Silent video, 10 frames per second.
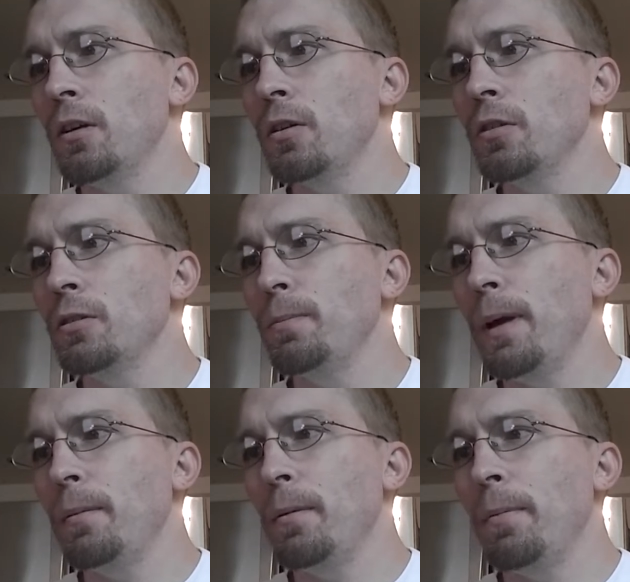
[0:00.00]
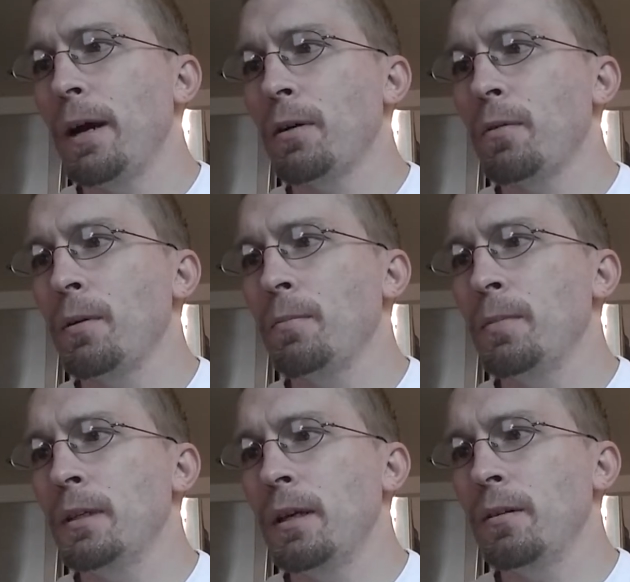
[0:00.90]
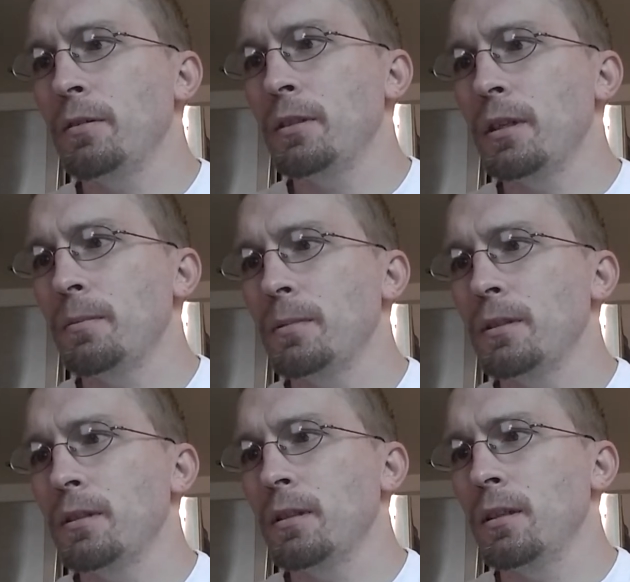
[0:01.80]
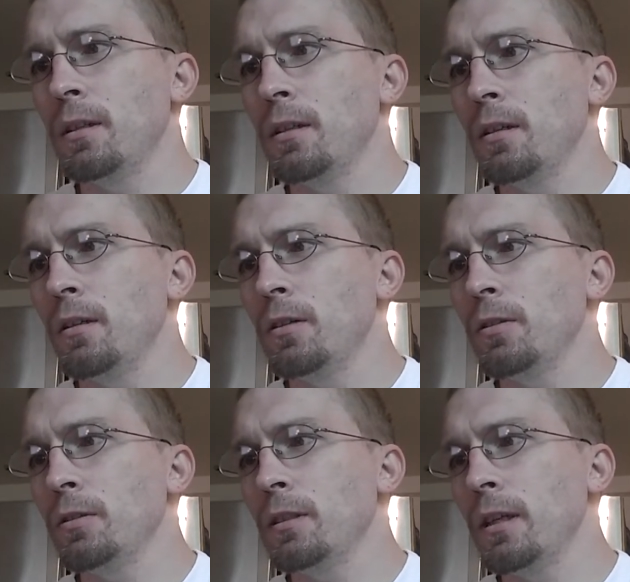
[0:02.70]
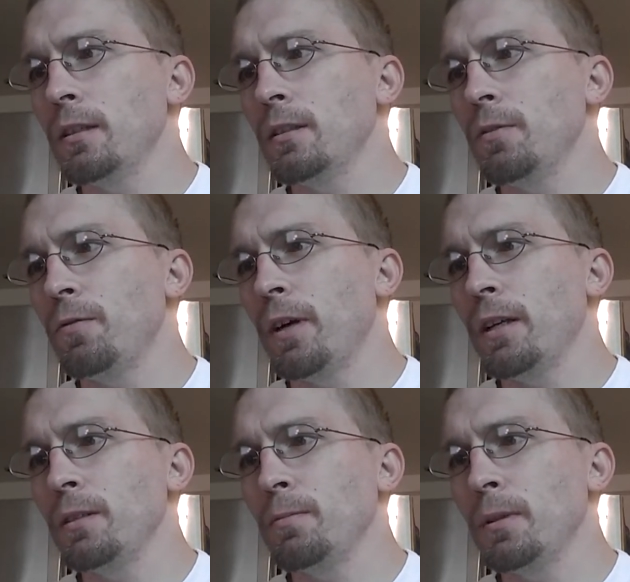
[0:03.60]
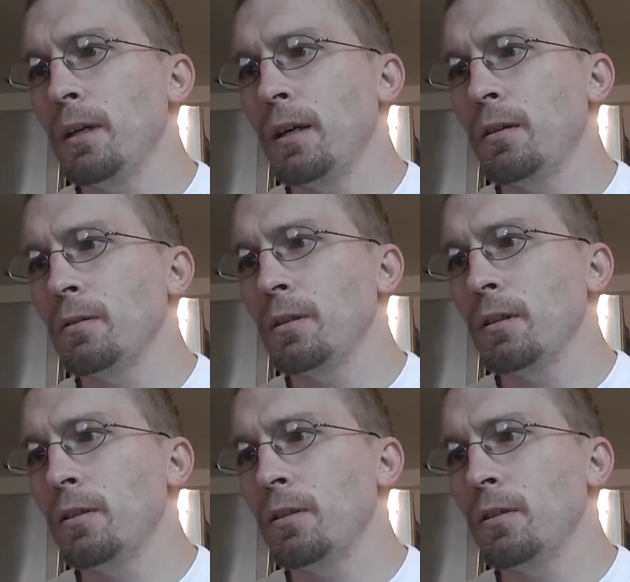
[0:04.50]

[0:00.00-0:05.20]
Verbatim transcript: Herr's baby back rib potato chips. Herr's takes the finest potatoes